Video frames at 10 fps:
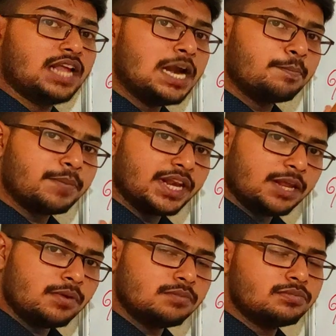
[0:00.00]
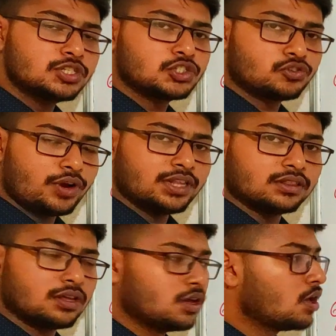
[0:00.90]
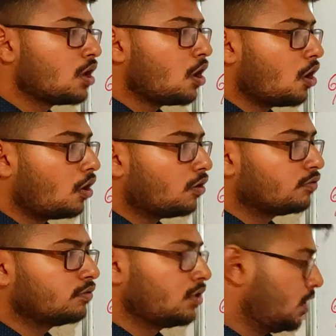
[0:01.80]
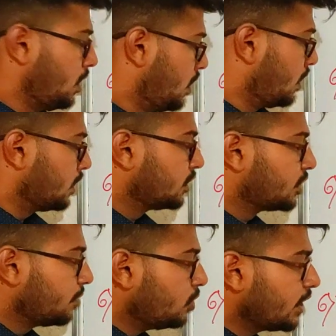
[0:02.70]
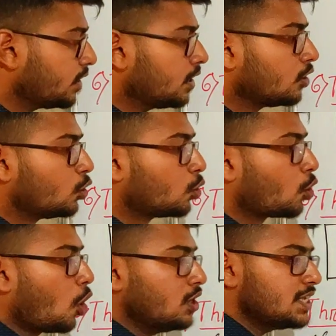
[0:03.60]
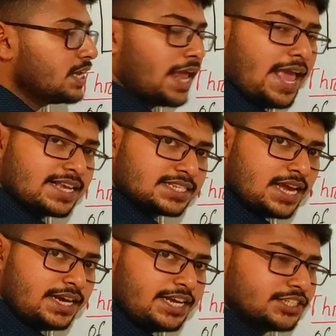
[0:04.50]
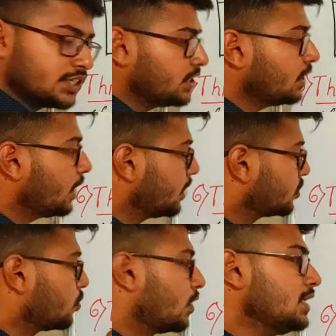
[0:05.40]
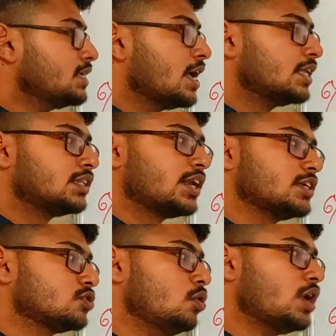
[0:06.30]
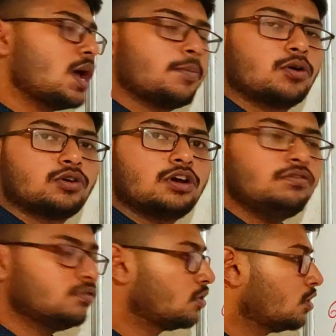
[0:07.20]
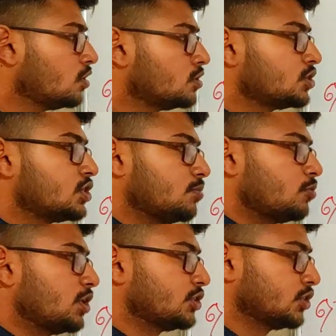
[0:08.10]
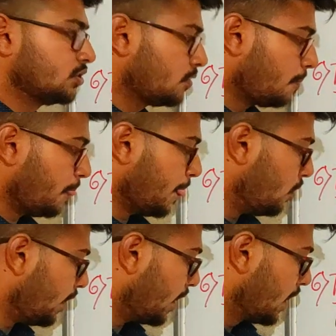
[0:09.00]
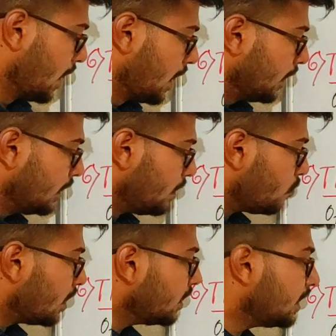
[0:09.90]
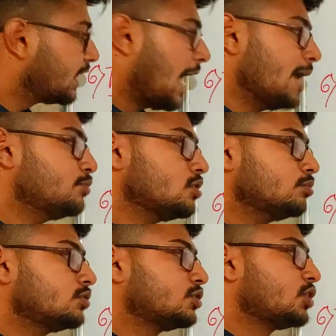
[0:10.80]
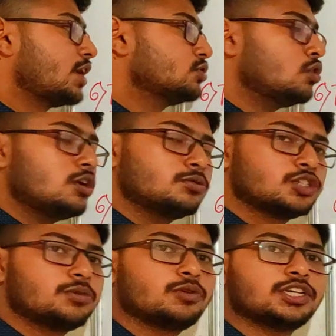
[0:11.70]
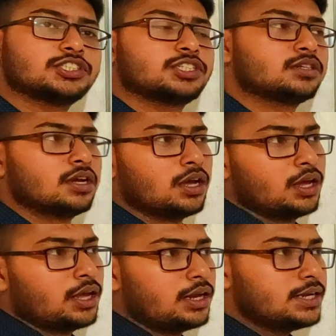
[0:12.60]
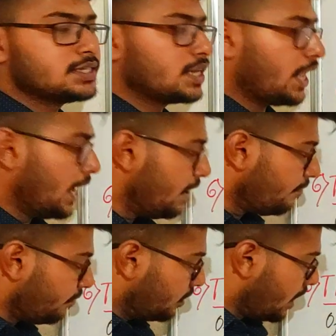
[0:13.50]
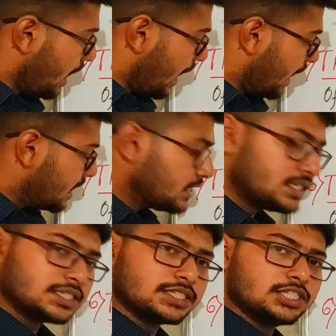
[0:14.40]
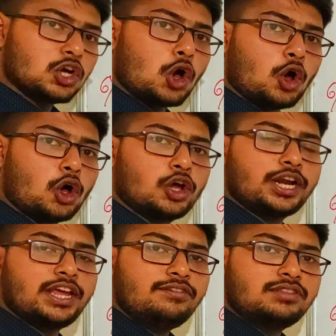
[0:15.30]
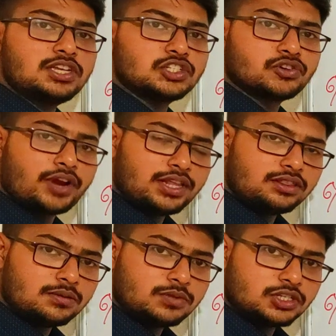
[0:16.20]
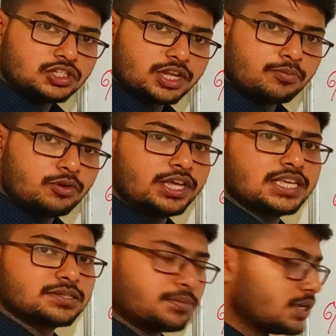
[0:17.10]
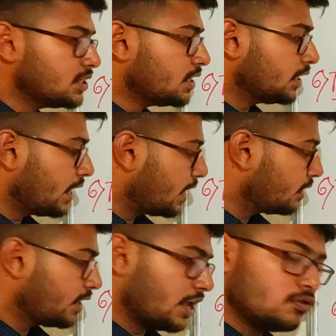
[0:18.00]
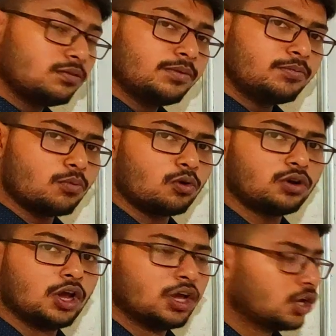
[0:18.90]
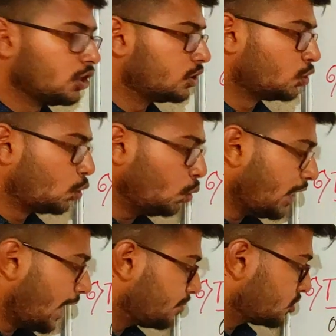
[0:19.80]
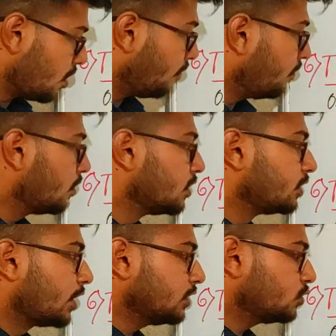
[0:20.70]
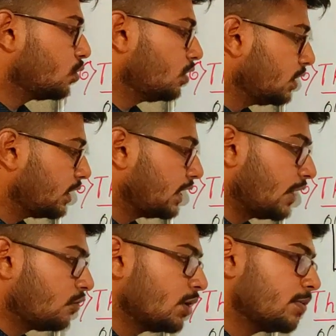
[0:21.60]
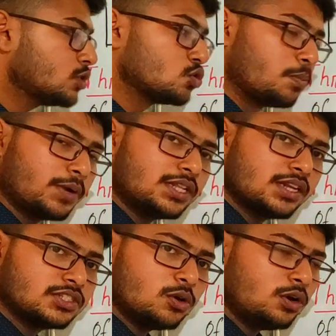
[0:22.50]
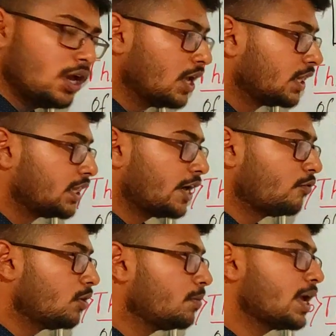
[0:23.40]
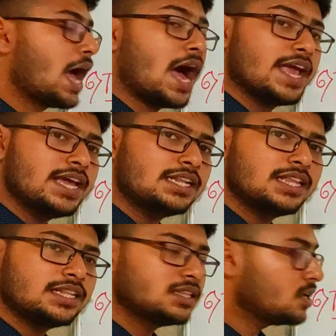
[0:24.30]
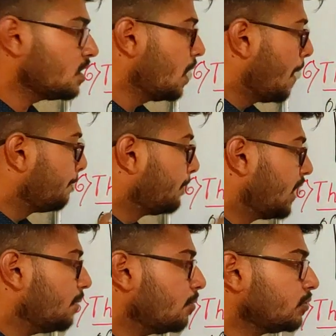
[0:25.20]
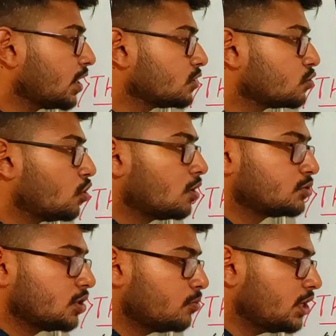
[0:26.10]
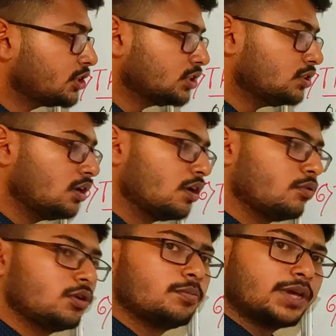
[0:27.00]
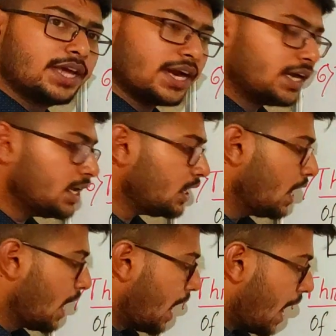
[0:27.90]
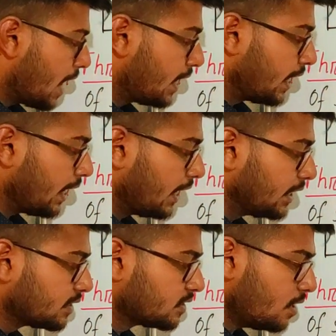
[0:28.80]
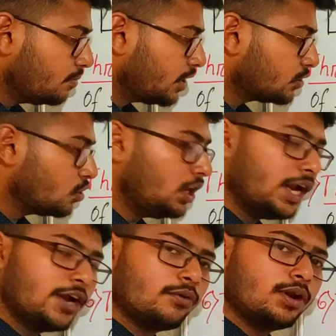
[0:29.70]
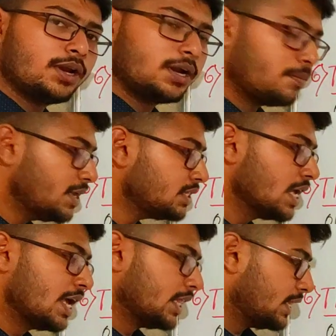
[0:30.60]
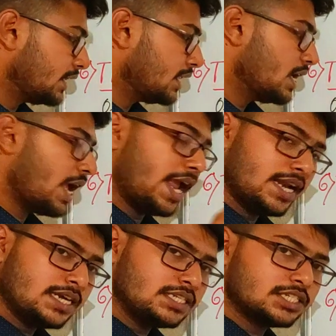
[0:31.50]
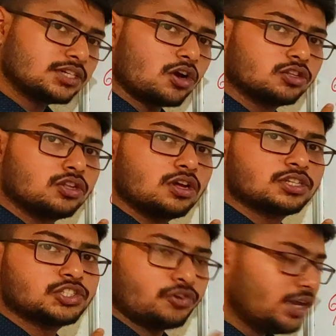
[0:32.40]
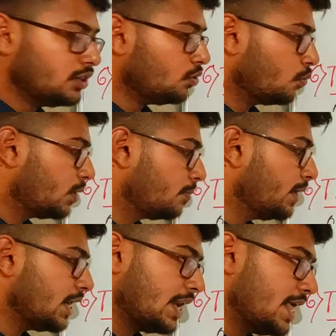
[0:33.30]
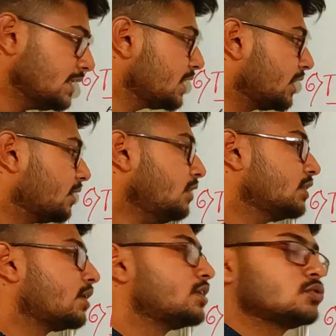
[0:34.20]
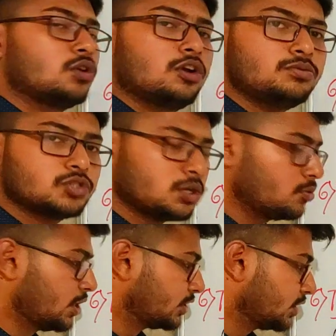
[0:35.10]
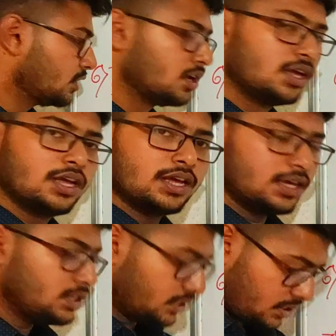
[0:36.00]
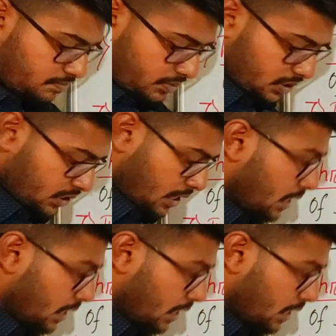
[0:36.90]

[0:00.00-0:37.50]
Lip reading: That minimum strength of stimuli to cause an excitation is known as threshold amount of stimulation. Okay, then what are the types of threshold of stimulation? Listen, if the energy or if the strength of the stimuli is present, then there will be more two types of threshold, that will be supra threshold, that will be higher than the minimum threshold of stimulation, will be greater, and in sub threshold it will, means that the energy or the strength will be less than the threshold of stimulation. It's simple.